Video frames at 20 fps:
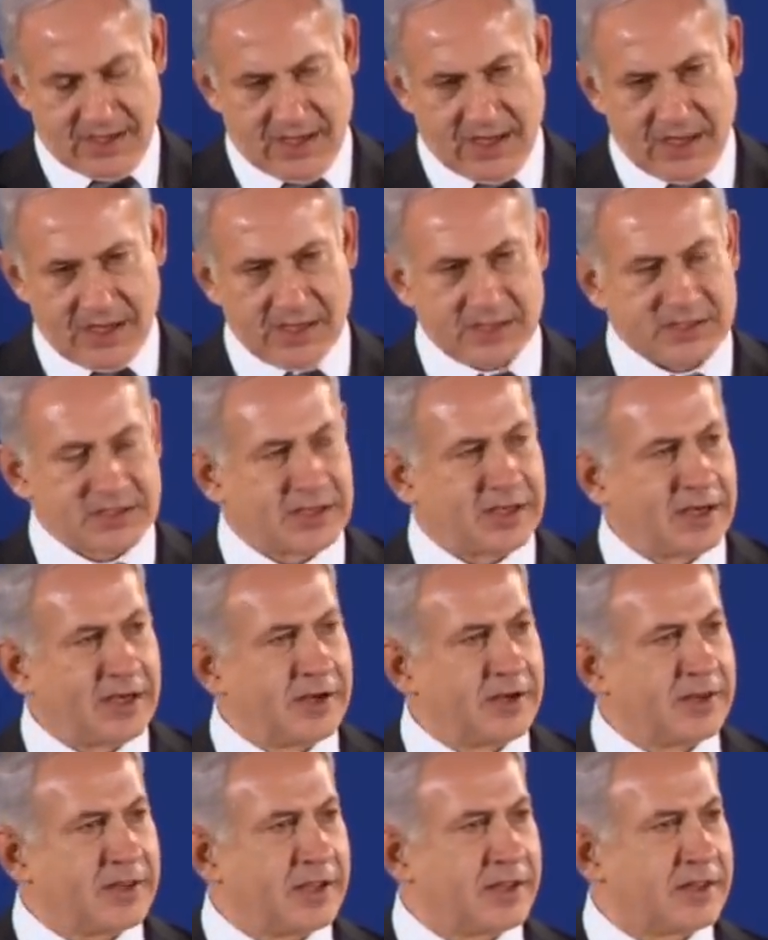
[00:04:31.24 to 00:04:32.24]
and it's
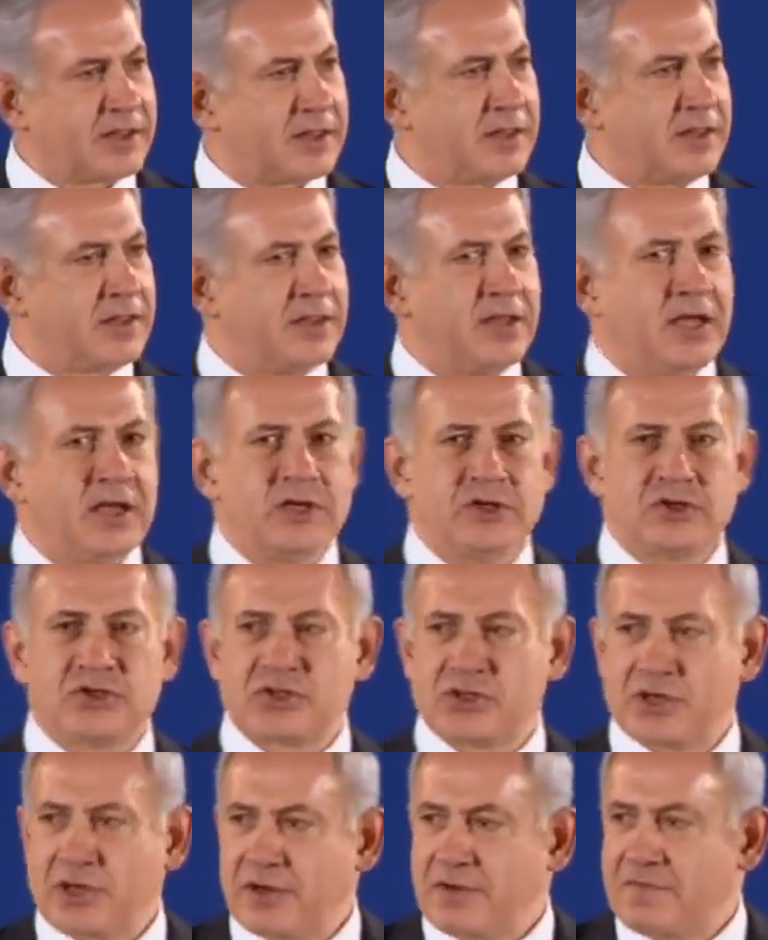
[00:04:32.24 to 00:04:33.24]
clear that these
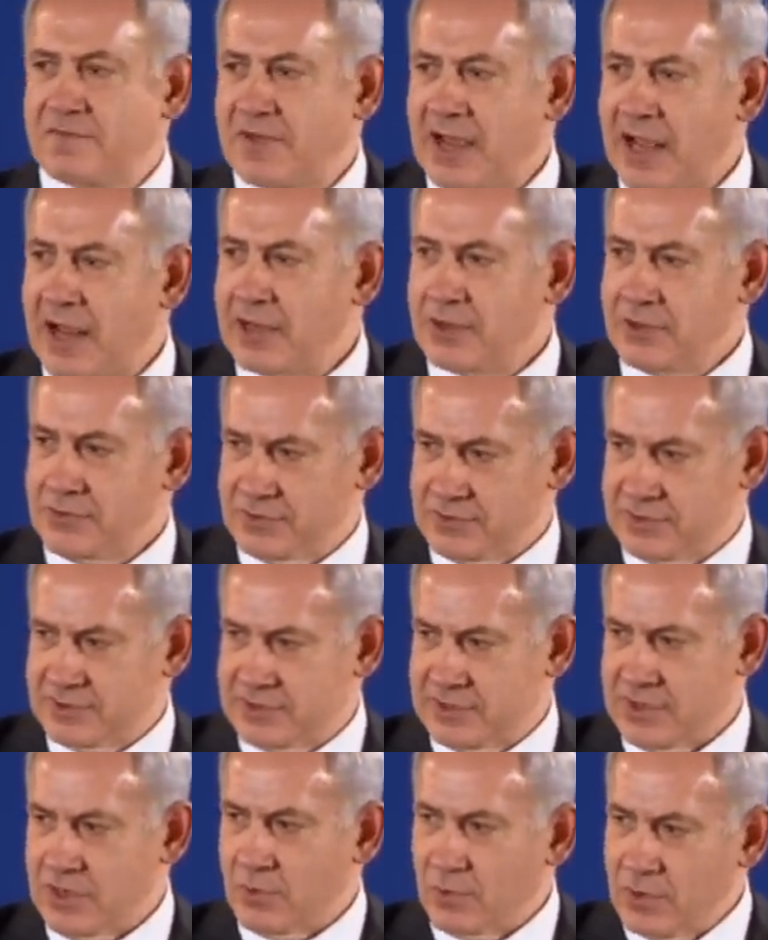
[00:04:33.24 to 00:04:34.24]
shared
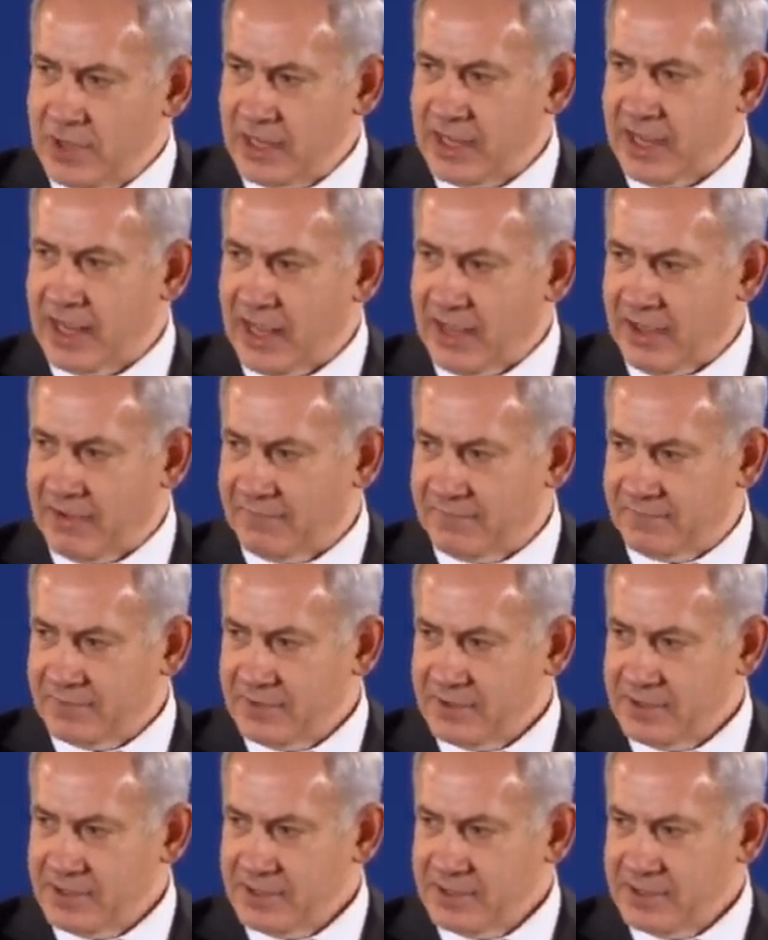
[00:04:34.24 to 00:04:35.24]
values that we have
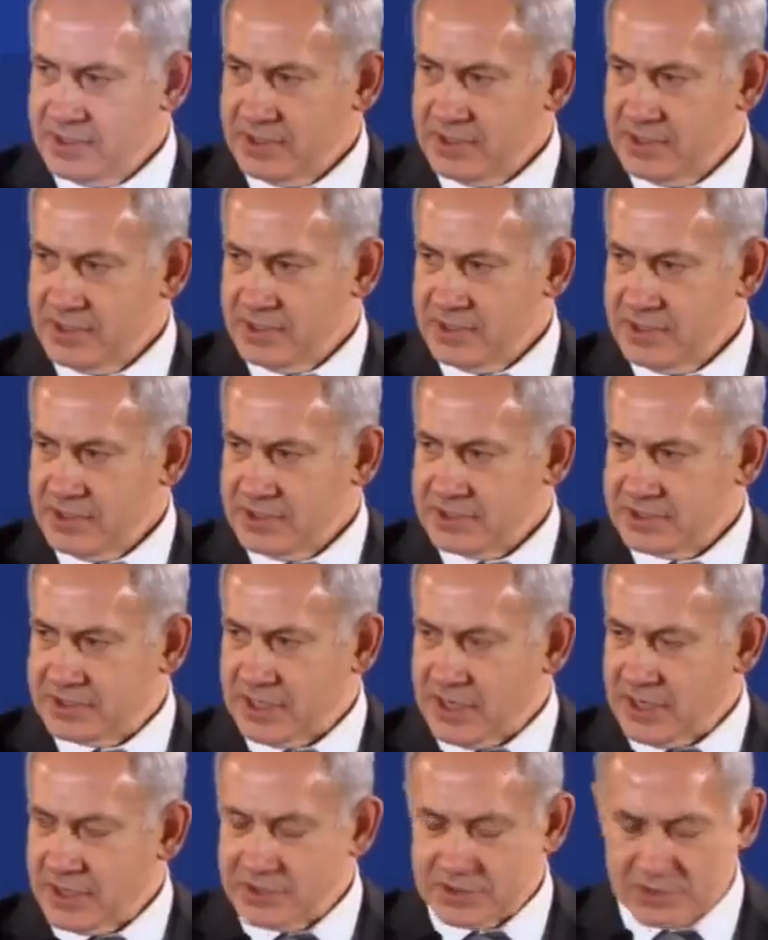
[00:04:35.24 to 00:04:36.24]

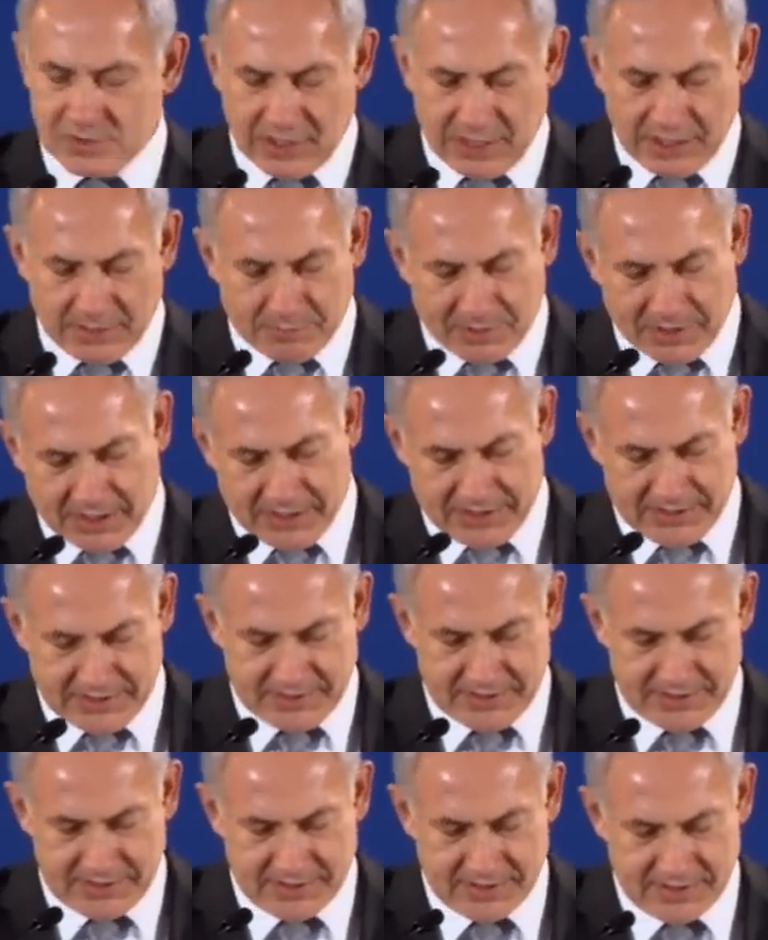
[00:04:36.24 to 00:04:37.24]
set Israel
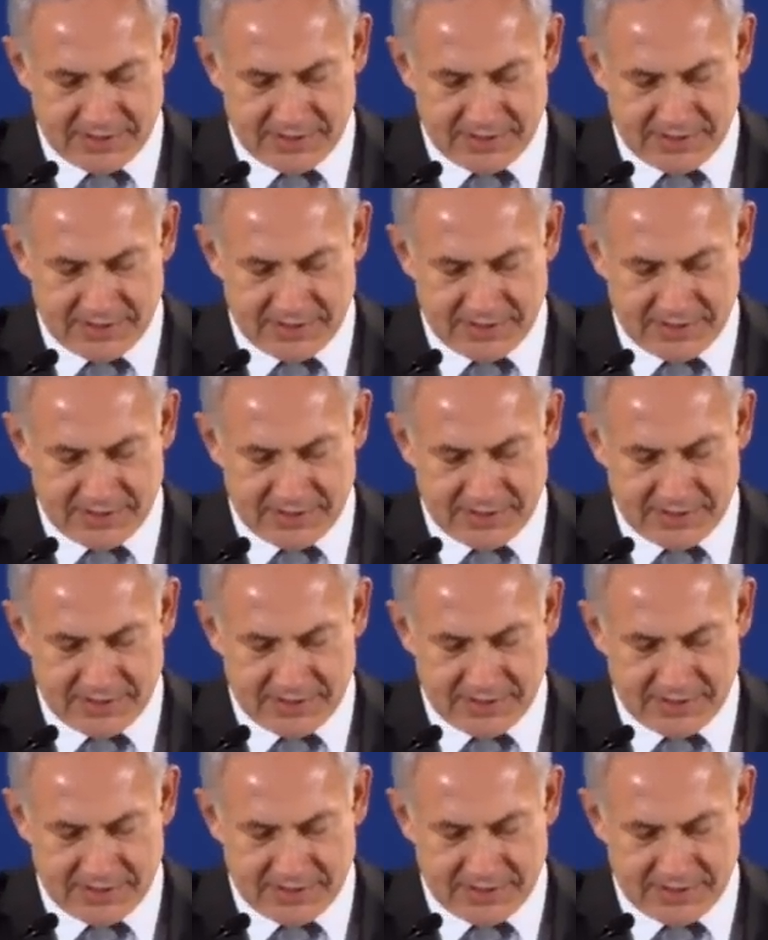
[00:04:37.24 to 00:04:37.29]
apart.